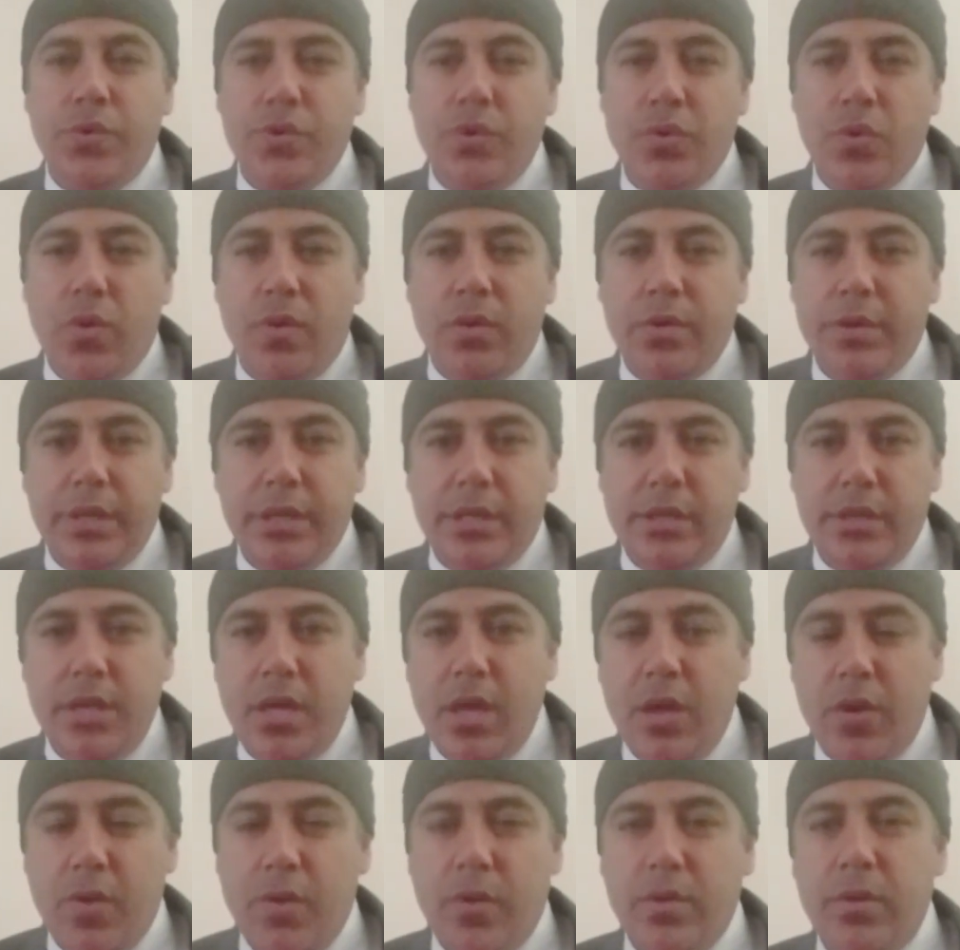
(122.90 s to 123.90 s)
you already
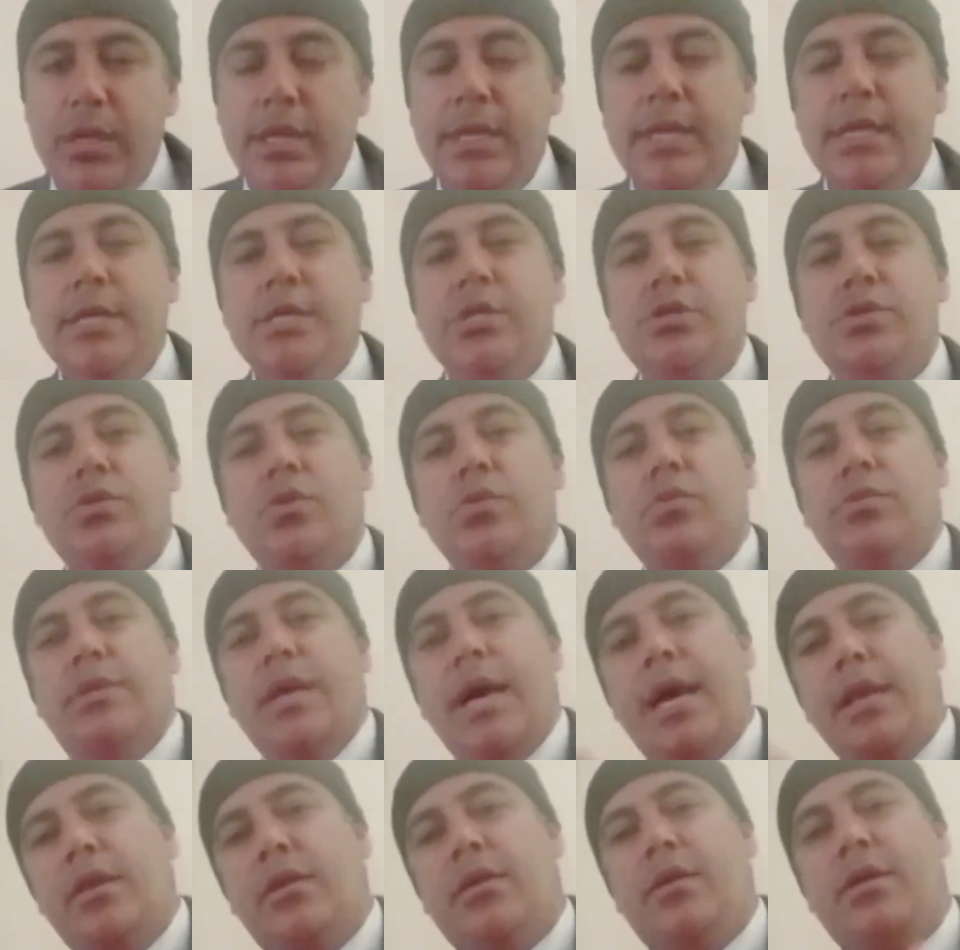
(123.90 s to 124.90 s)
know. So
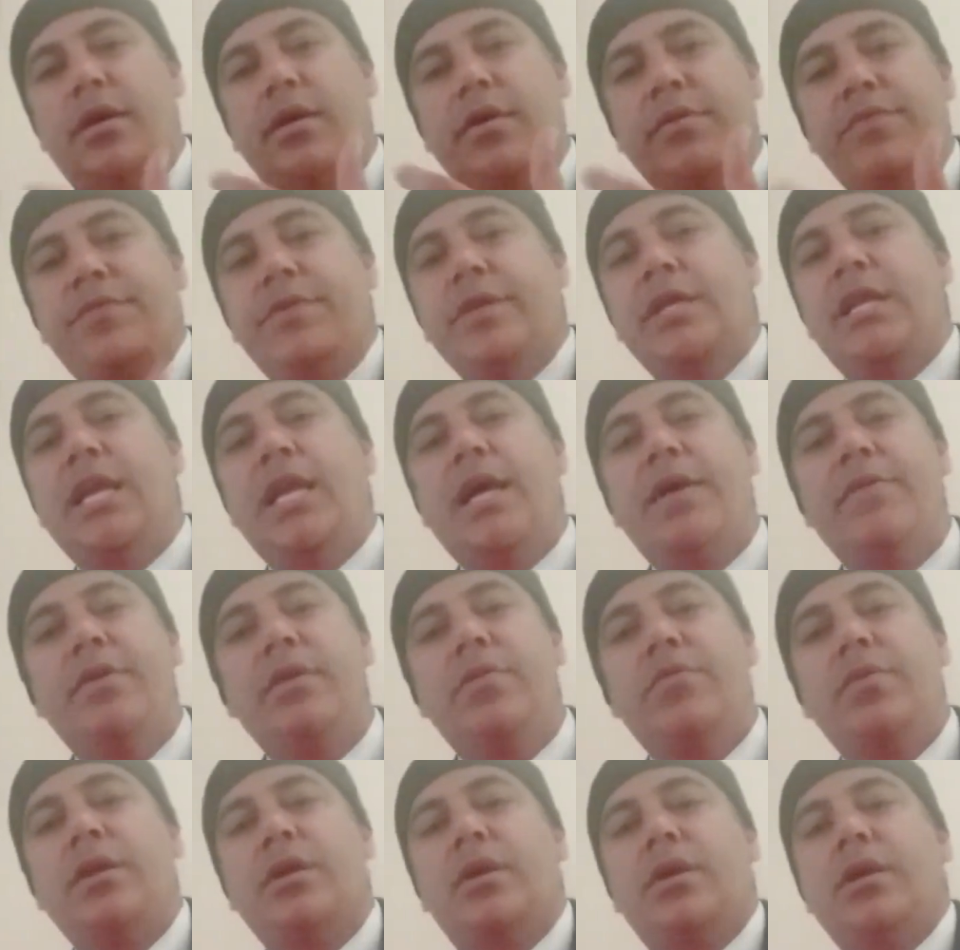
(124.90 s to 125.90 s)
that comfort
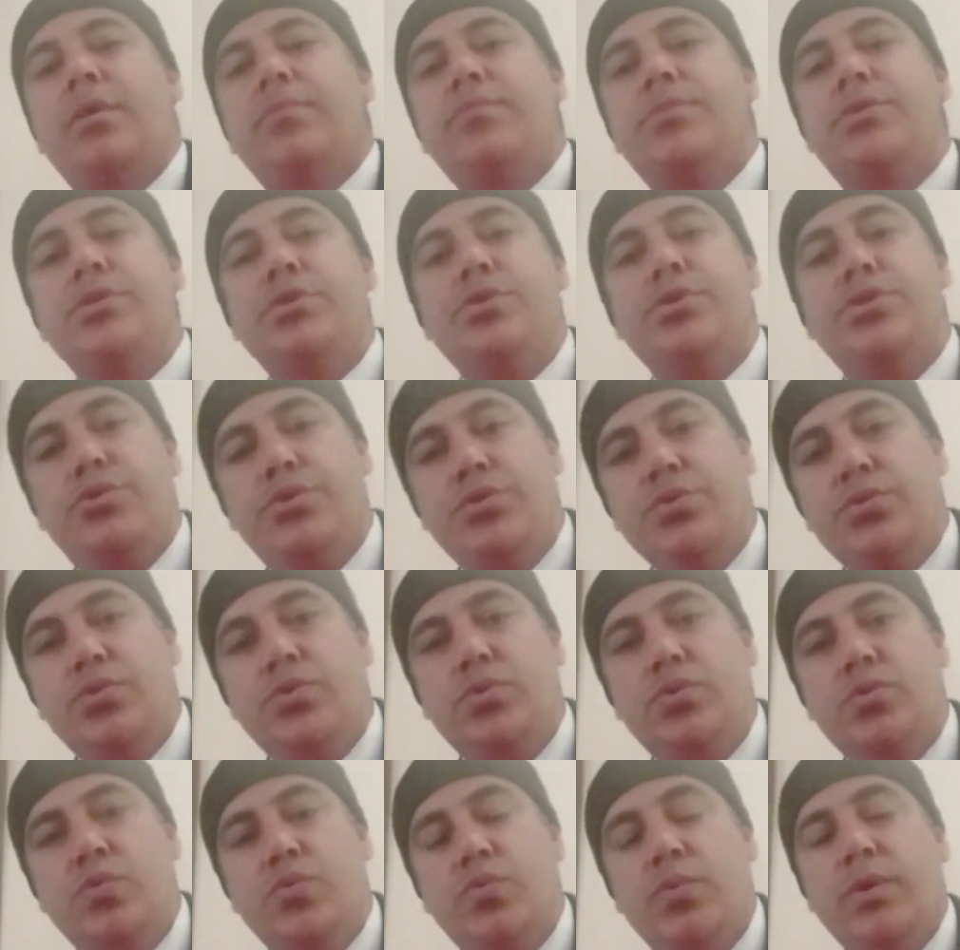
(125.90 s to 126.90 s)
level will come to
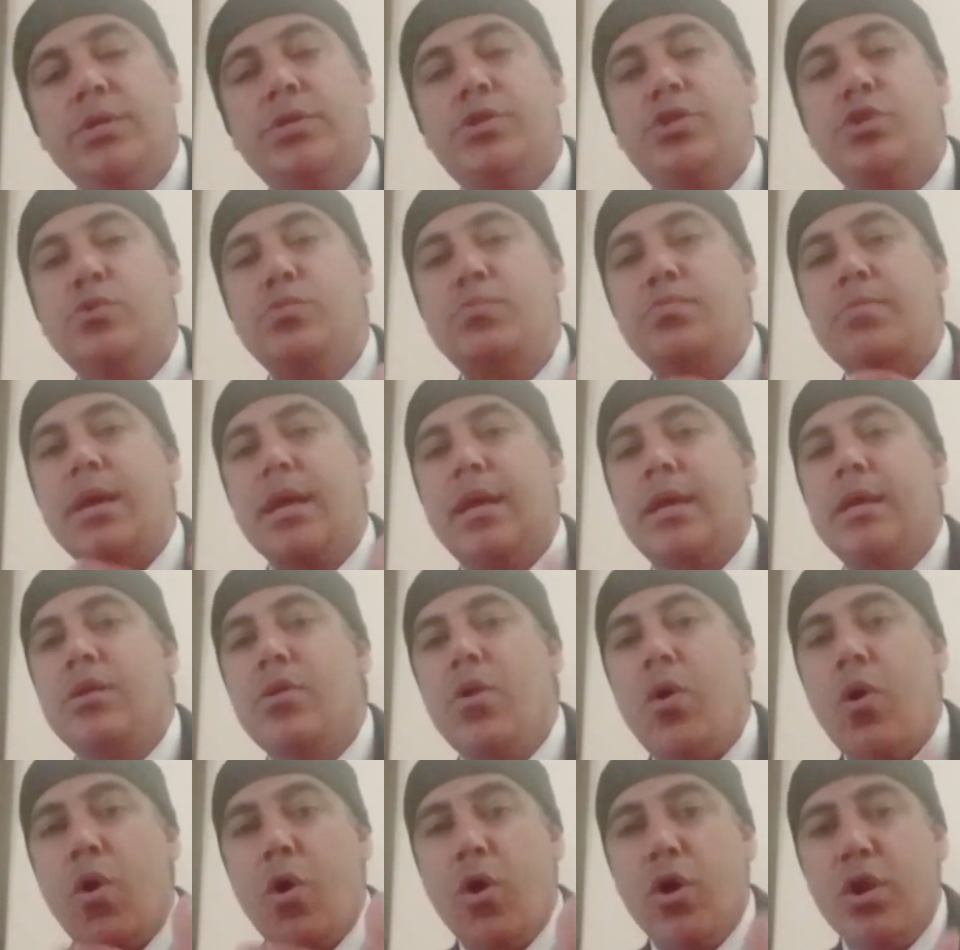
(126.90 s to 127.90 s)
you once you make it
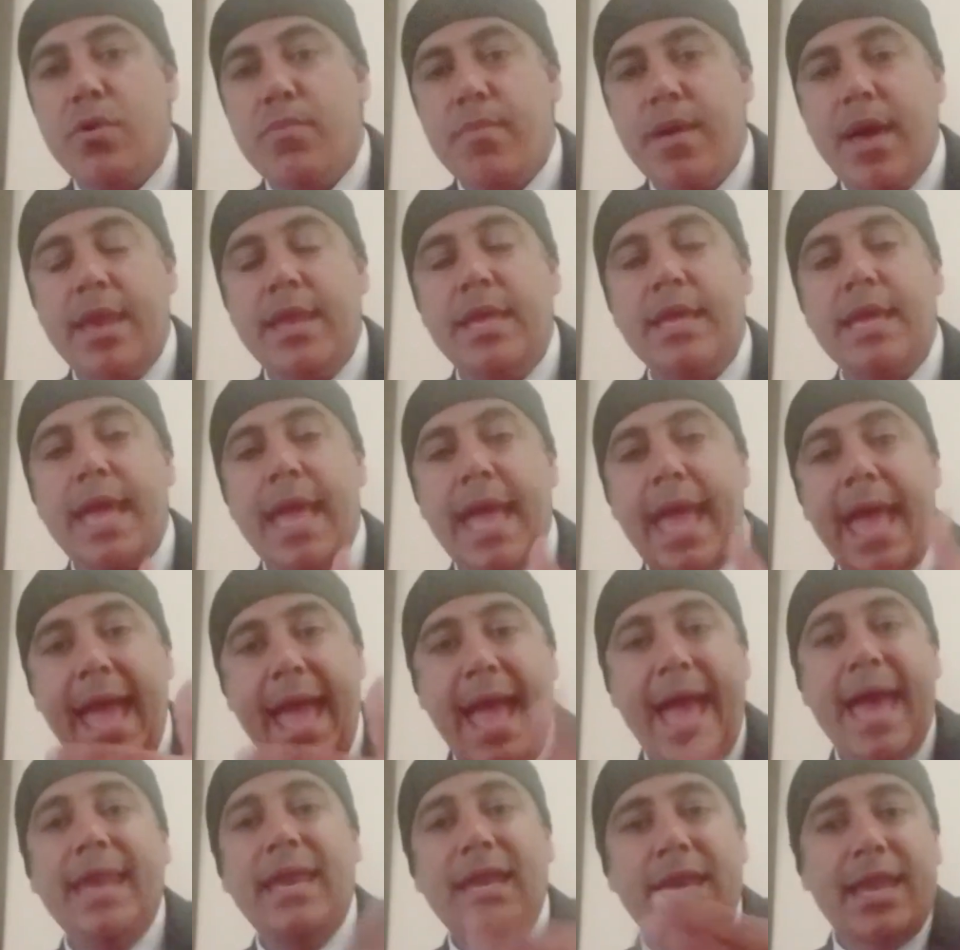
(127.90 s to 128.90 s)
automatic
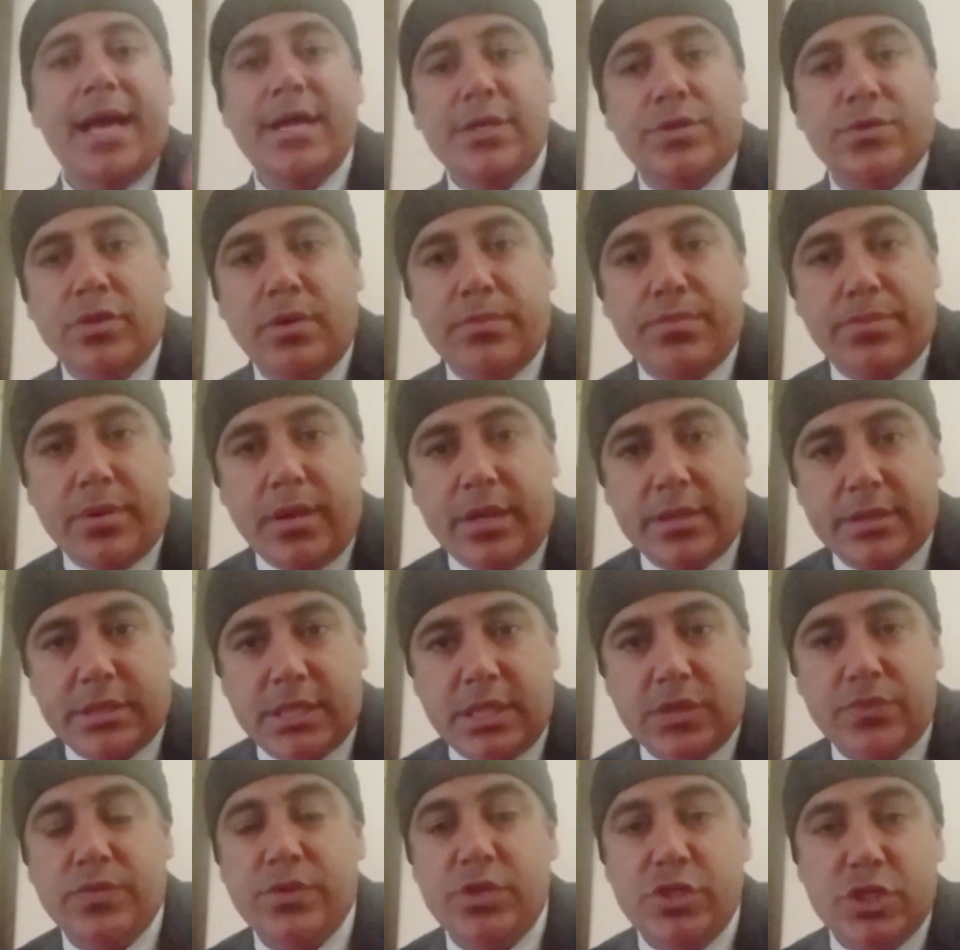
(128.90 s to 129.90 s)
and a natural
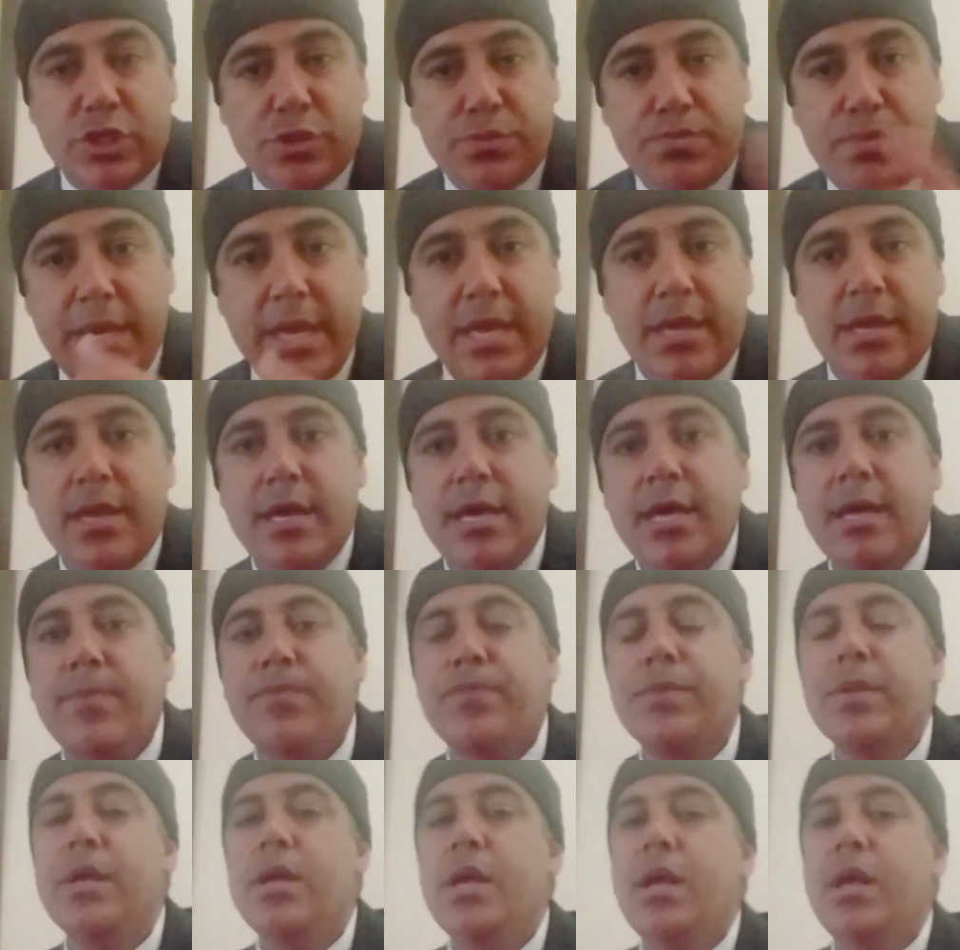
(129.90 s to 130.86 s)
process when you're speaking.